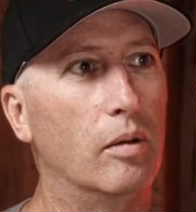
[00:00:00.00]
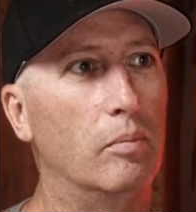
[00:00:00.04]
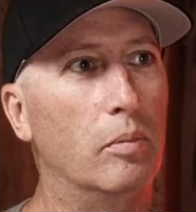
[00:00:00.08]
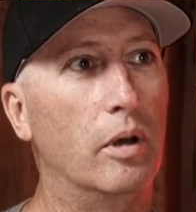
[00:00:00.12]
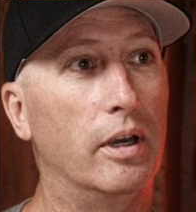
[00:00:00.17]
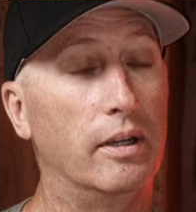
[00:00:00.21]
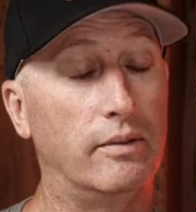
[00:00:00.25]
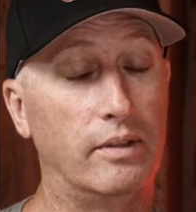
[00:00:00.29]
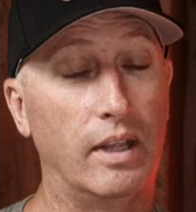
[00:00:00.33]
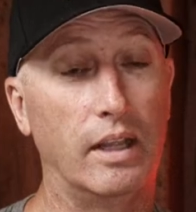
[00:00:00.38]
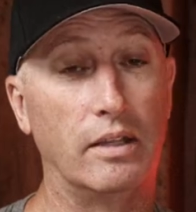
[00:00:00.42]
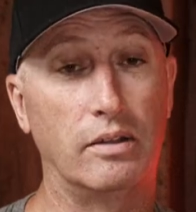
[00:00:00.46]

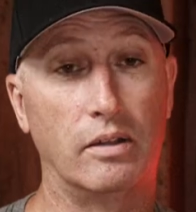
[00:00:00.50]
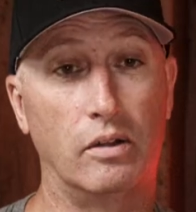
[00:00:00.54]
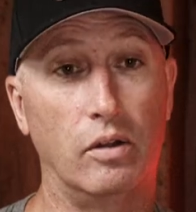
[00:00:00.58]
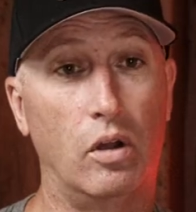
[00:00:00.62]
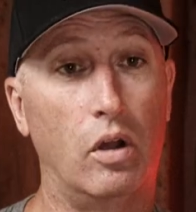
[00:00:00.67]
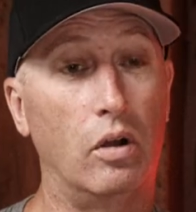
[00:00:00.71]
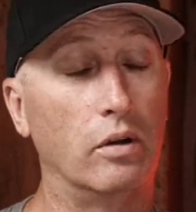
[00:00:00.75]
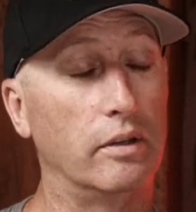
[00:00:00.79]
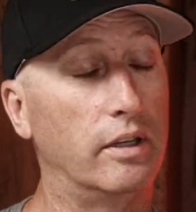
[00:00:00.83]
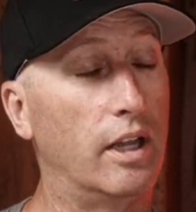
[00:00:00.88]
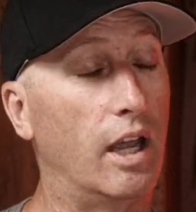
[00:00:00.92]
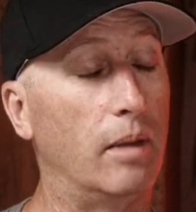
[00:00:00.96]
But it takes a
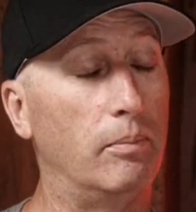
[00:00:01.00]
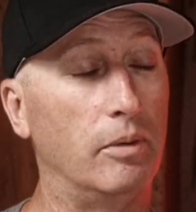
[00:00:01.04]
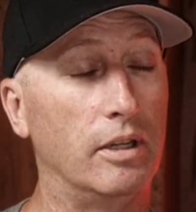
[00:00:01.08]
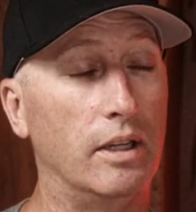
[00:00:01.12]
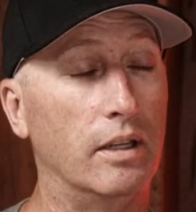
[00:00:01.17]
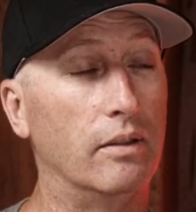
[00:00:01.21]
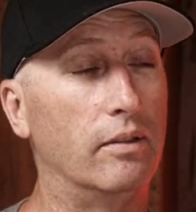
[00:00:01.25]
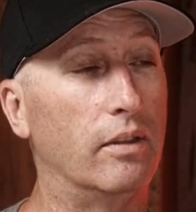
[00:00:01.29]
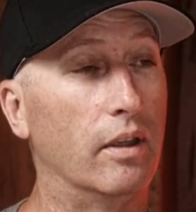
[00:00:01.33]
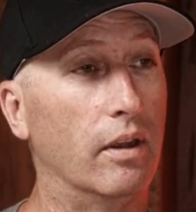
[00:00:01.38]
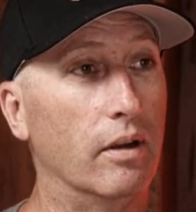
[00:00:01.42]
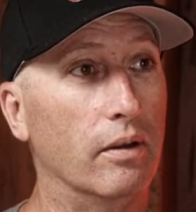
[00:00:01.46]
long time to
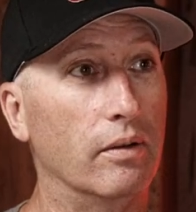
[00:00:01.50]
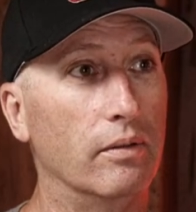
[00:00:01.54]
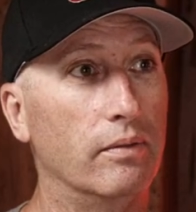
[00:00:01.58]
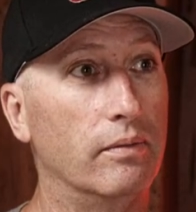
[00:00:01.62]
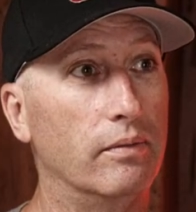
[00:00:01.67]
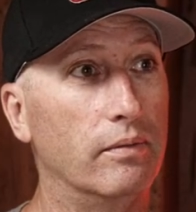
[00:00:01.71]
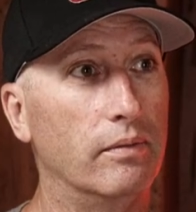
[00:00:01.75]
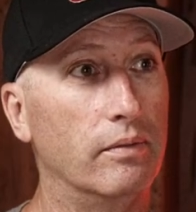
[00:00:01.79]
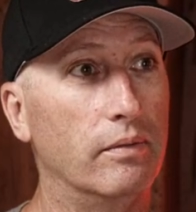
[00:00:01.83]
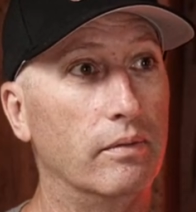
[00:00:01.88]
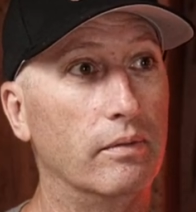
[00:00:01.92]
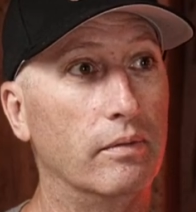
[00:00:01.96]
get there.
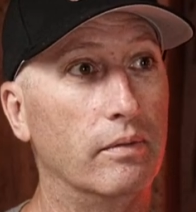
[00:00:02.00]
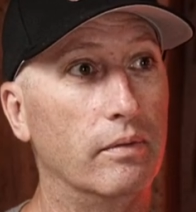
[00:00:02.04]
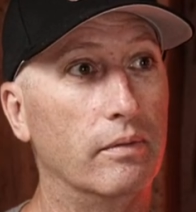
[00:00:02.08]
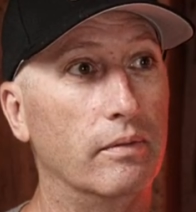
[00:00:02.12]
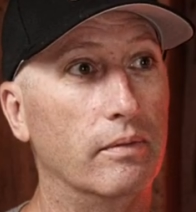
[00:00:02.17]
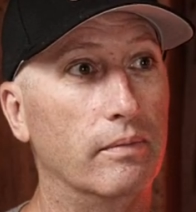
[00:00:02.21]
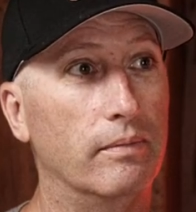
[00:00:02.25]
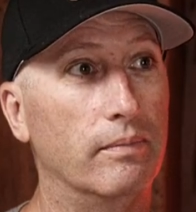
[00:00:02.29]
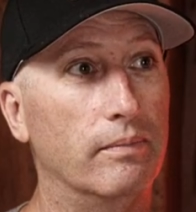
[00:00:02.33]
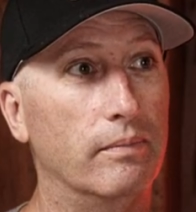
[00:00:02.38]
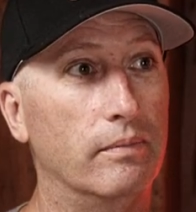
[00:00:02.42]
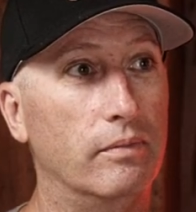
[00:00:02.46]

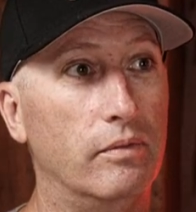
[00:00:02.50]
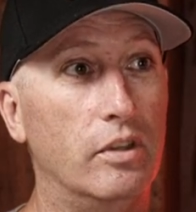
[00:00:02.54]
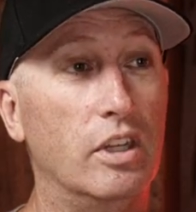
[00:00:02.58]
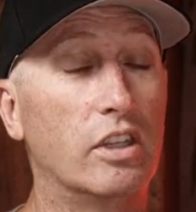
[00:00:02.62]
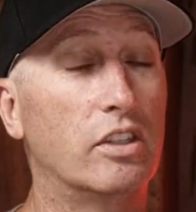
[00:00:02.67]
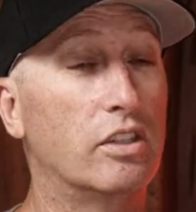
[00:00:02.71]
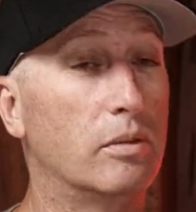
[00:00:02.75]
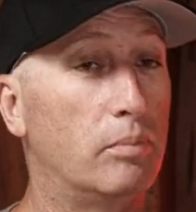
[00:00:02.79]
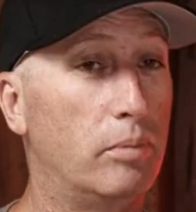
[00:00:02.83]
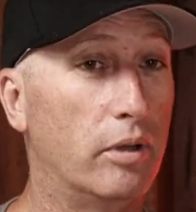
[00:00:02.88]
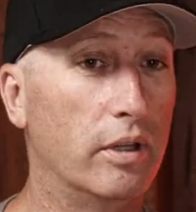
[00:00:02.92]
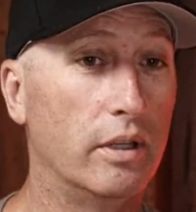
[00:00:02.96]

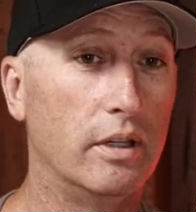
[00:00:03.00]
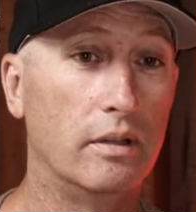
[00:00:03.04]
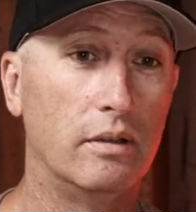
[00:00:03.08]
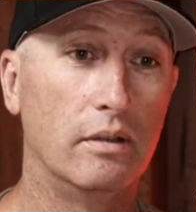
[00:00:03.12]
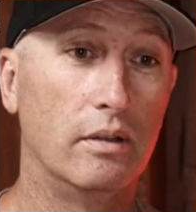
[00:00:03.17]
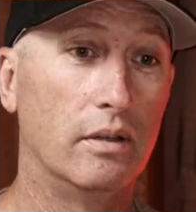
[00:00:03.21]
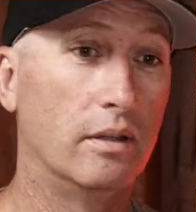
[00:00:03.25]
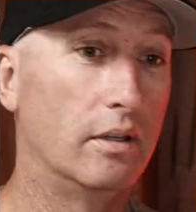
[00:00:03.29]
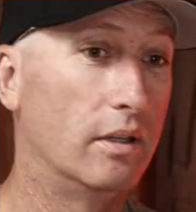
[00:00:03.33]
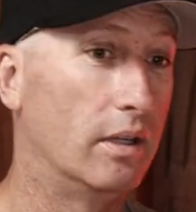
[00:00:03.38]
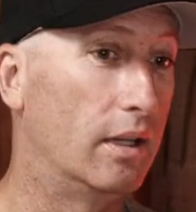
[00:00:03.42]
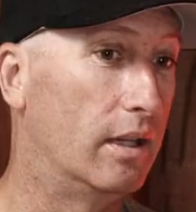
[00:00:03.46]

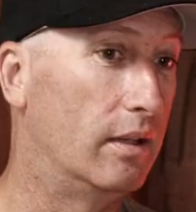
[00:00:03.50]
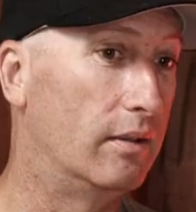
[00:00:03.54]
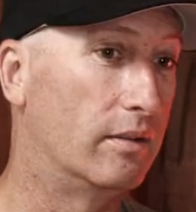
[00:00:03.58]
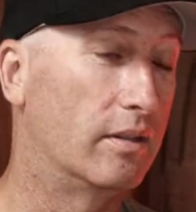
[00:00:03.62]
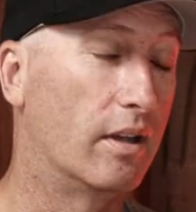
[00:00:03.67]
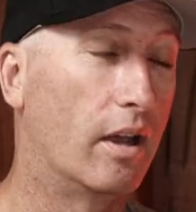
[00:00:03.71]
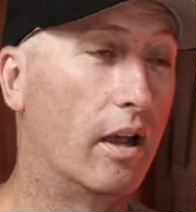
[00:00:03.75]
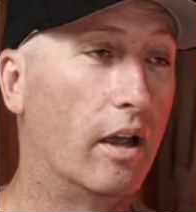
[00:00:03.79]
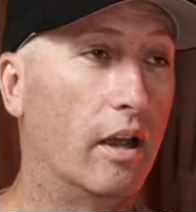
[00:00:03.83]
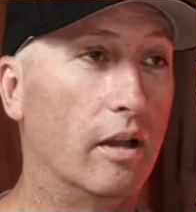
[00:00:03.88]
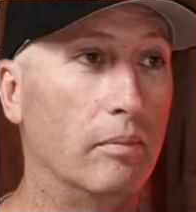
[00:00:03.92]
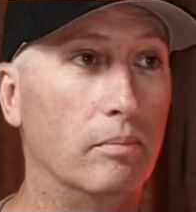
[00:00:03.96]
Discipline and
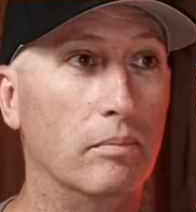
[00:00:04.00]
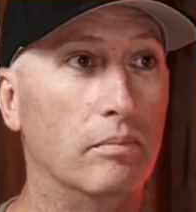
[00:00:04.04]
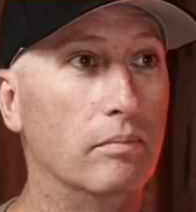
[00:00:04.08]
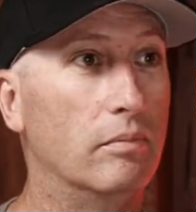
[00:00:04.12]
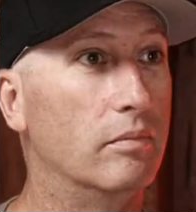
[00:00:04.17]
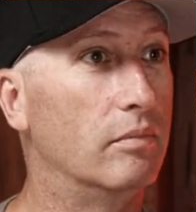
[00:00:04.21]
time